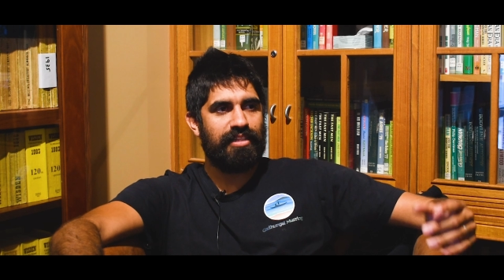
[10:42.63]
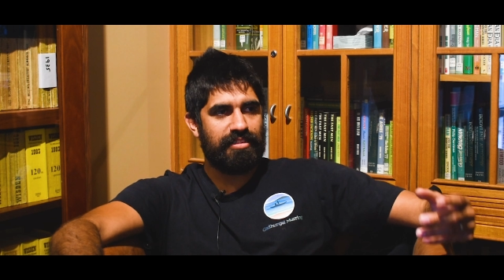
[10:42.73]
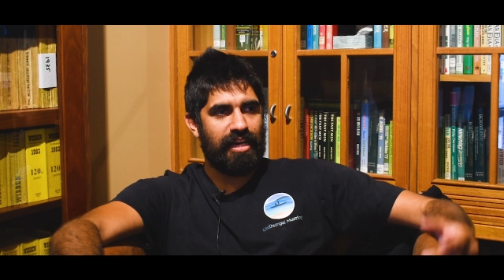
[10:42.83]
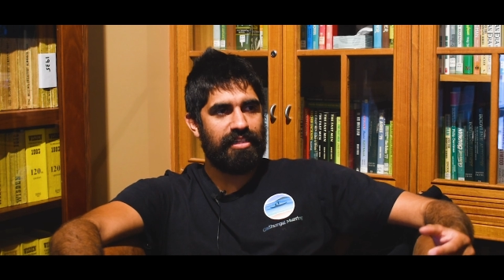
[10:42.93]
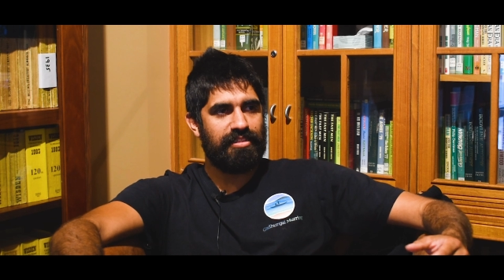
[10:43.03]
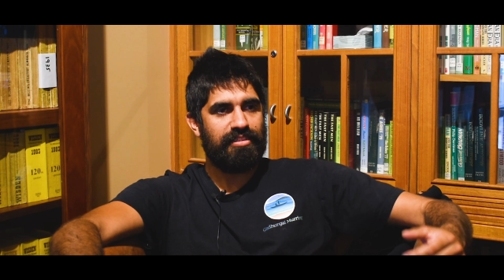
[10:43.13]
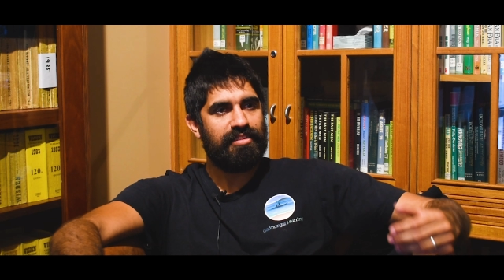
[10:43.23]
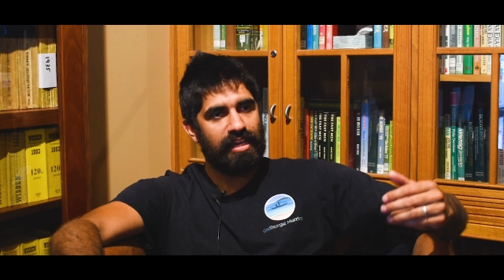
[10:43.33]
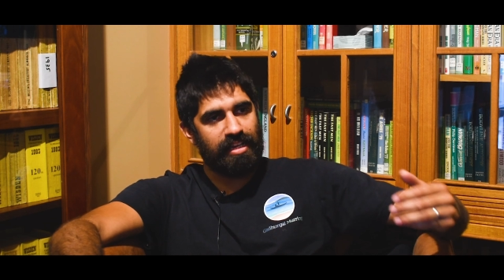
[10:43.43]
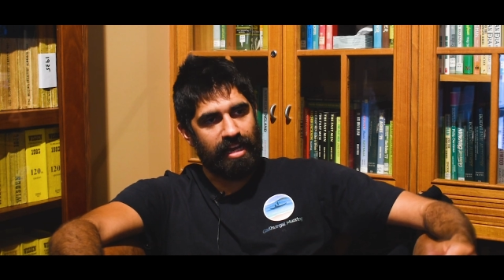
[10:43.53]
Let's actually
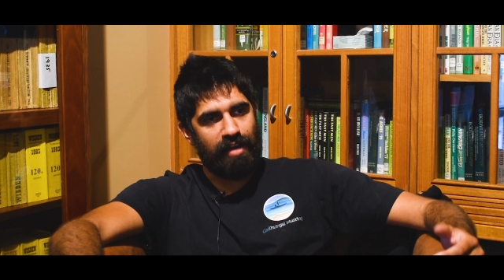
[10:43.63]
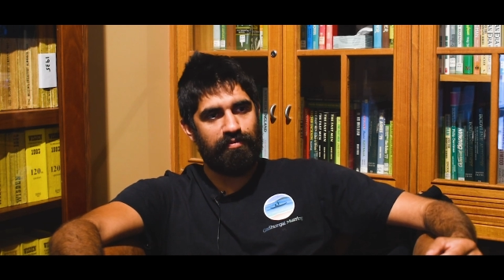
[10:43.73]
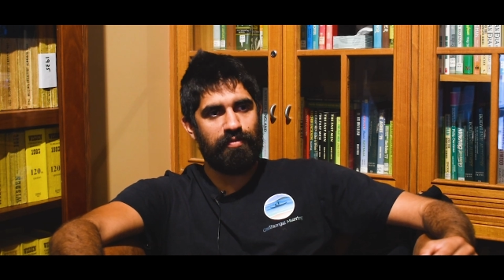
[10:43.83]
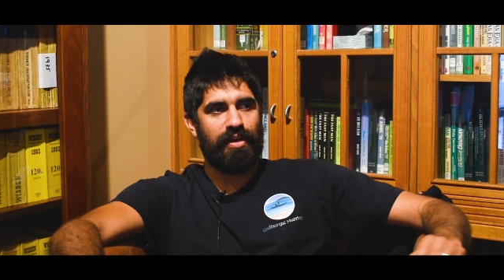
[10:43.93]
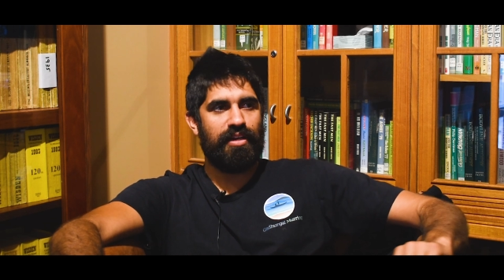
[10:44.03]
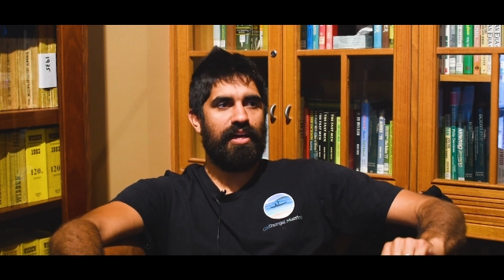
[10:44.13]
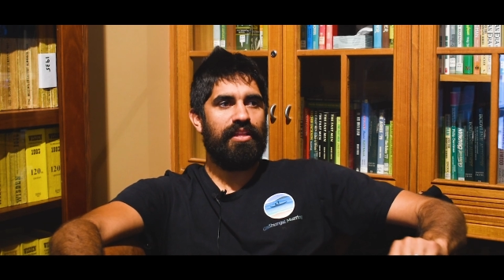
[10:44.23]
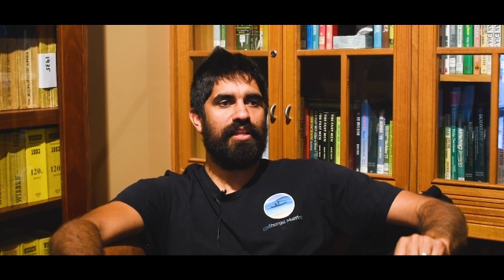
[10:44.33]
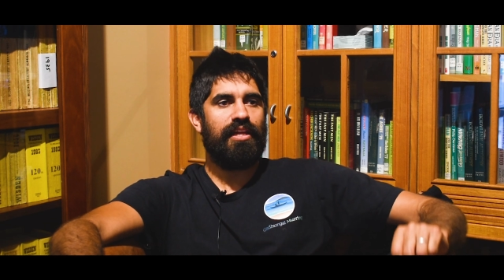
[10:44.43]
stand up for one another.